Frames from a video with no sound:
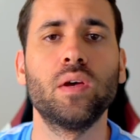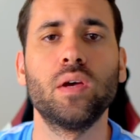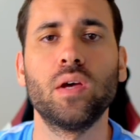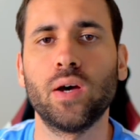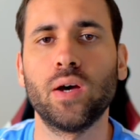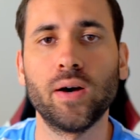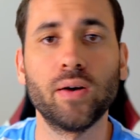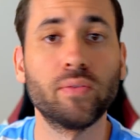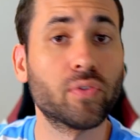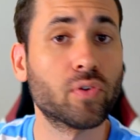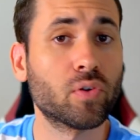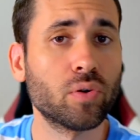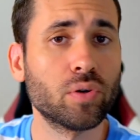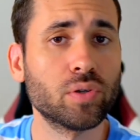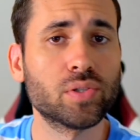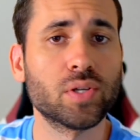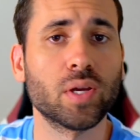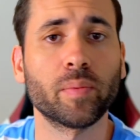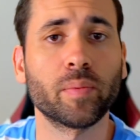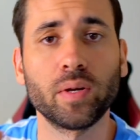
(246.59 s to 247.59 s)
Of course,
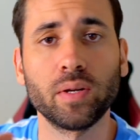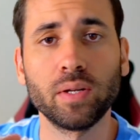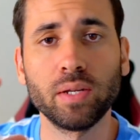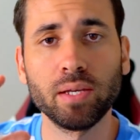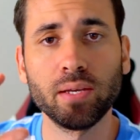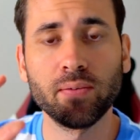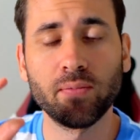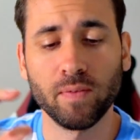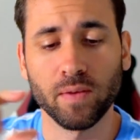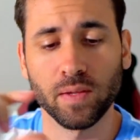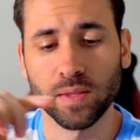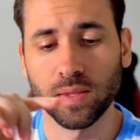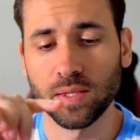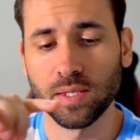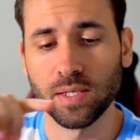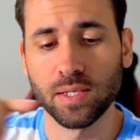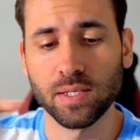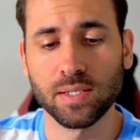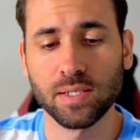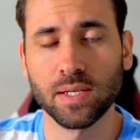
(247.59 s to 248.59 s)
I'm going to leave
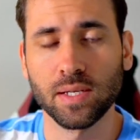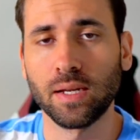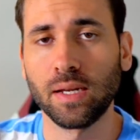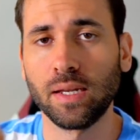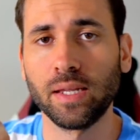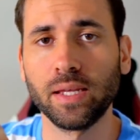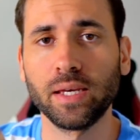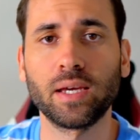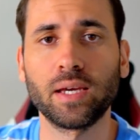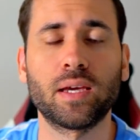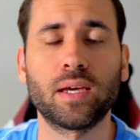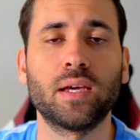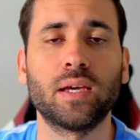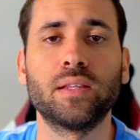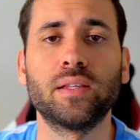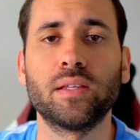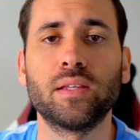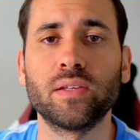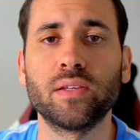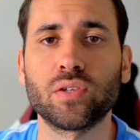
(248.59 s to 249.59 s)
this link in
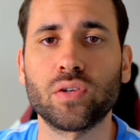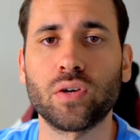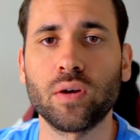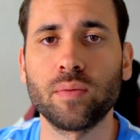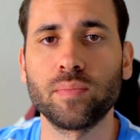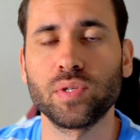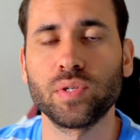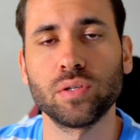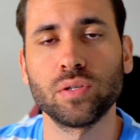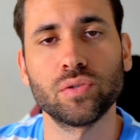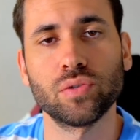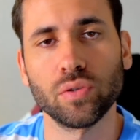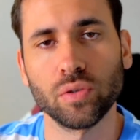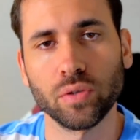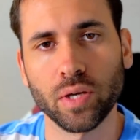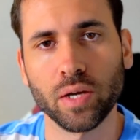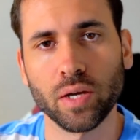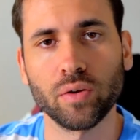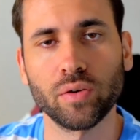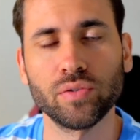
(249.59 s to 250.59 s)
the description, so you
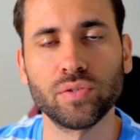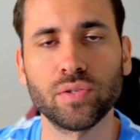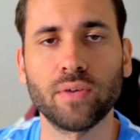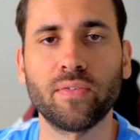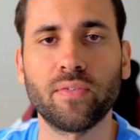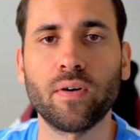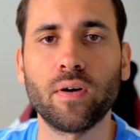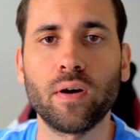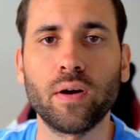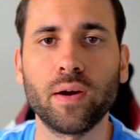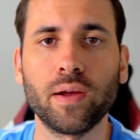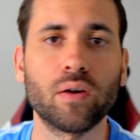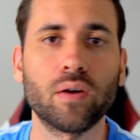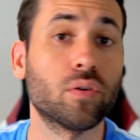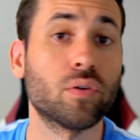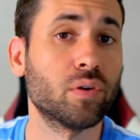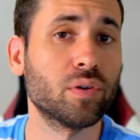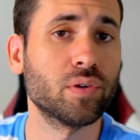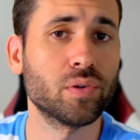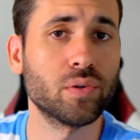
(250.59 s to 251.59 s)
can go to Safari,
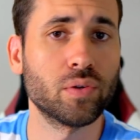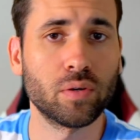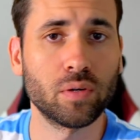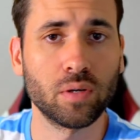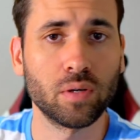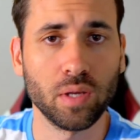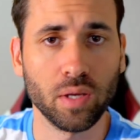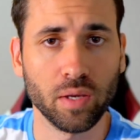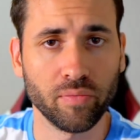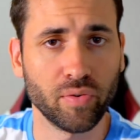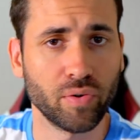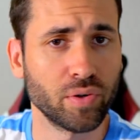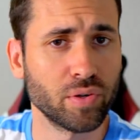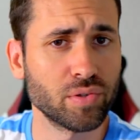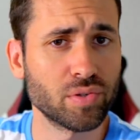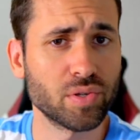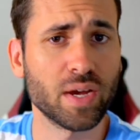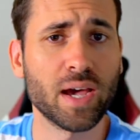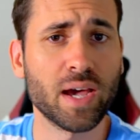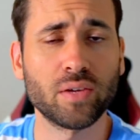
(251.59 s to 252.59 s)
or your, if you're
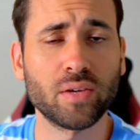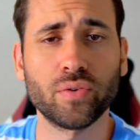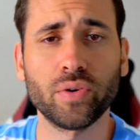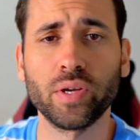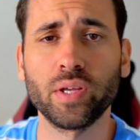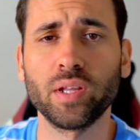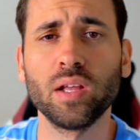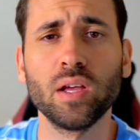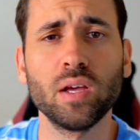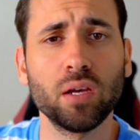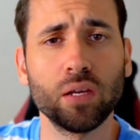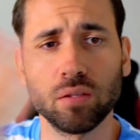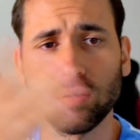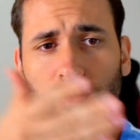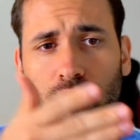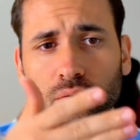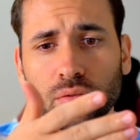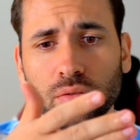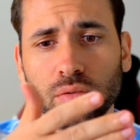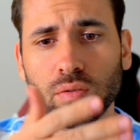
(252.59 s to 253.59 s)
using Android,
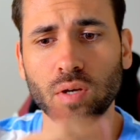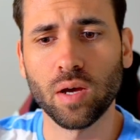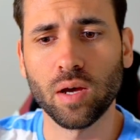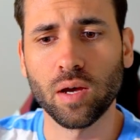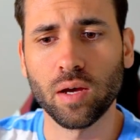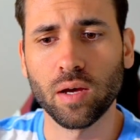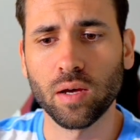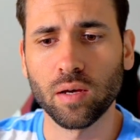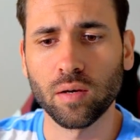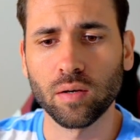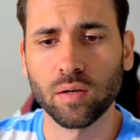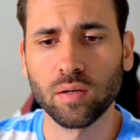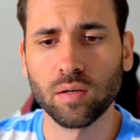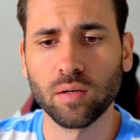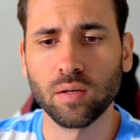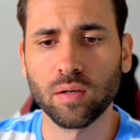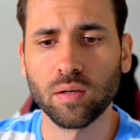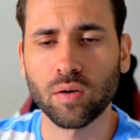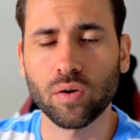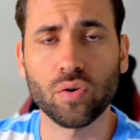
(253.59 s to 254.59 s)
to uh,
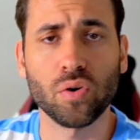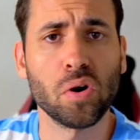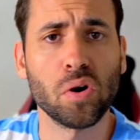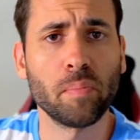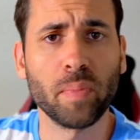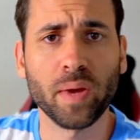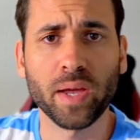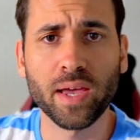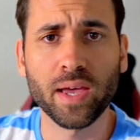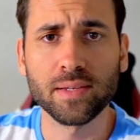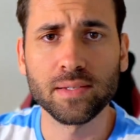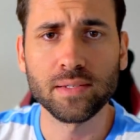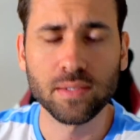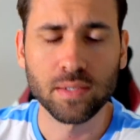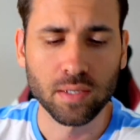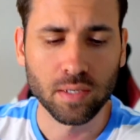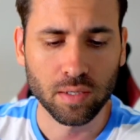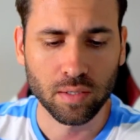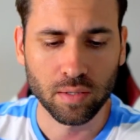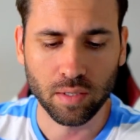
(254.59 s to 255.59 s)
Chrome, I guess,
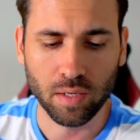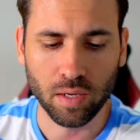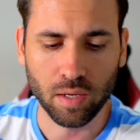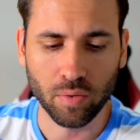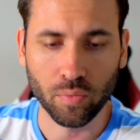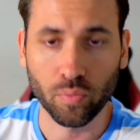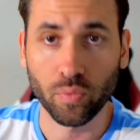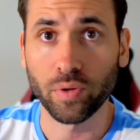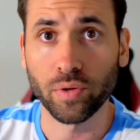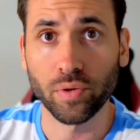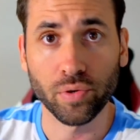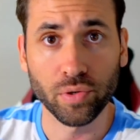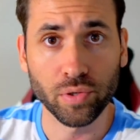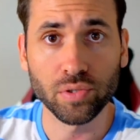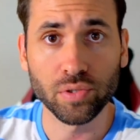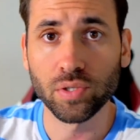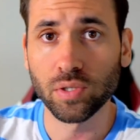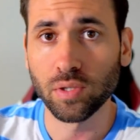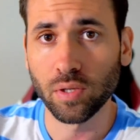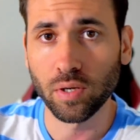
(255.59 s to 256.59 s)
uh, what you're
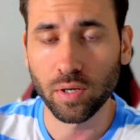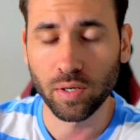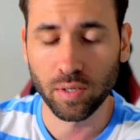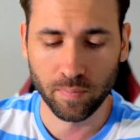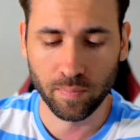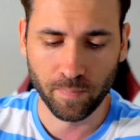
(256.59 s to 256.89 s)
using there.